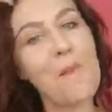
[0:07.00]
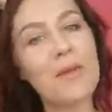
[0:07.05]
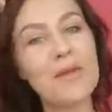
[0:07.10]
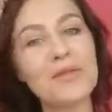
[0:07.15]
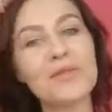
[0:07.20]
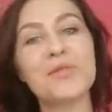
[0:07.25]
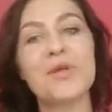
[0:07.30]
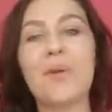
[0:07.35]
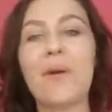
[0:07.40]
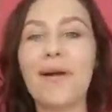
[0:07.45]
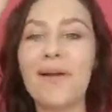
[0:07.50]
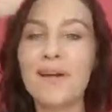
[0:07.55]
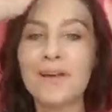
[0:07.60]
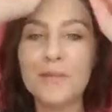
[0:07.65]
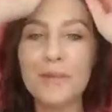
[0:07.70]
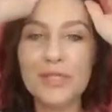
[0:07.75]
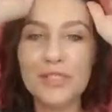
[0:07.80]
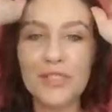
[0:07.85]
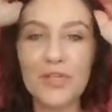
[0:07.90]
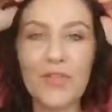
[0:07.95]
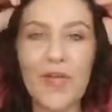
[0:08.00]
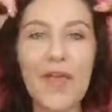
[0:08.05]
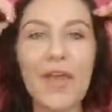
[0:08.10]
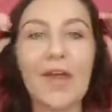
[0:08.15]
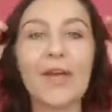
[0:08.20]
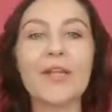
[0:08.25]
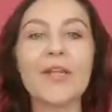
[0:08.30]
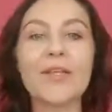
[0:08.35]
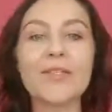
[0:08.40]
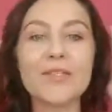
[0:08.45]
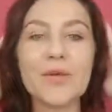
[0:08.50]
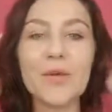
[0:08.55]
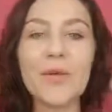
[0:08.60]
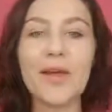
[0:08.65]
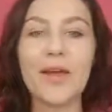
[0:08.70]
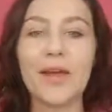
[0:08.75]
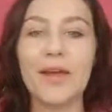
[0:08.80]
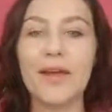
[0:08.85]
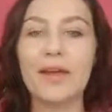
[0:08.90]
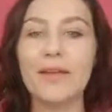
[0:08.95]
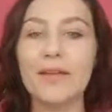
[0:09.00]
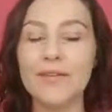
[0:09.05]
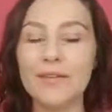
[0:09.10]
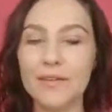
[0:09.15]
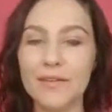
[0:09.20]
Make sure the hair looks okay.